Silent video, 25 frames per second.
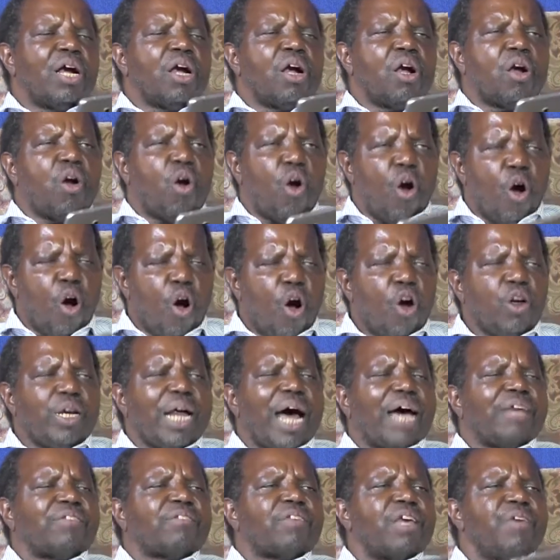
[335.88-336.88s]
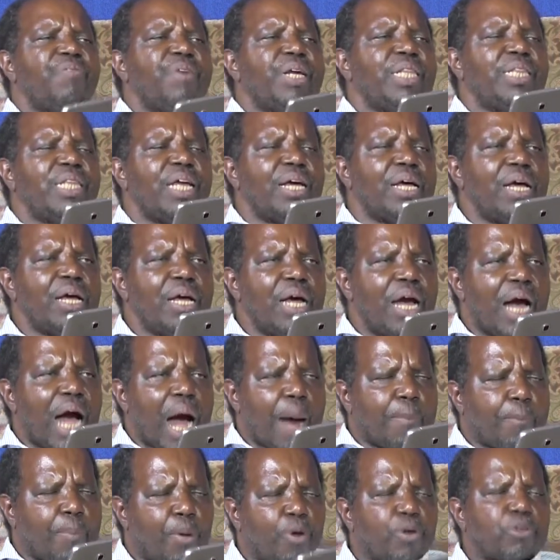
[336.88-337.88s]
God has given the
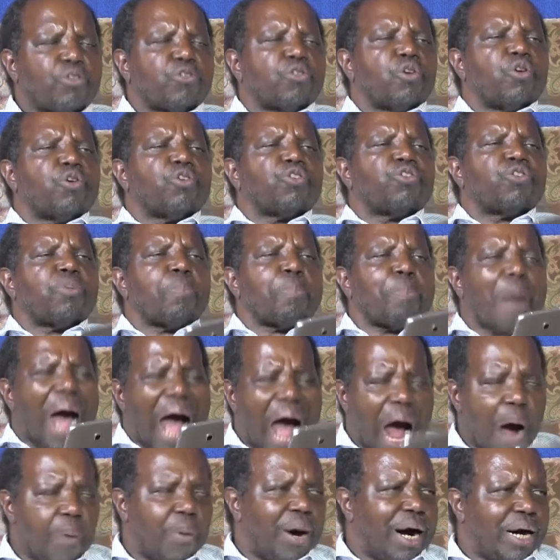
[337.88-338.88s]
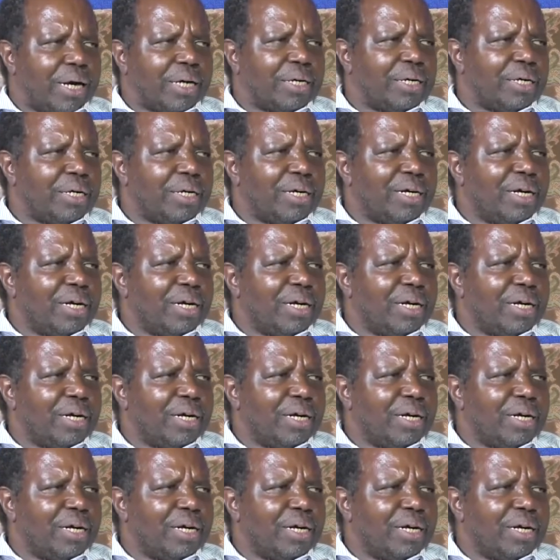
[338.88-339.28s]
apostles power,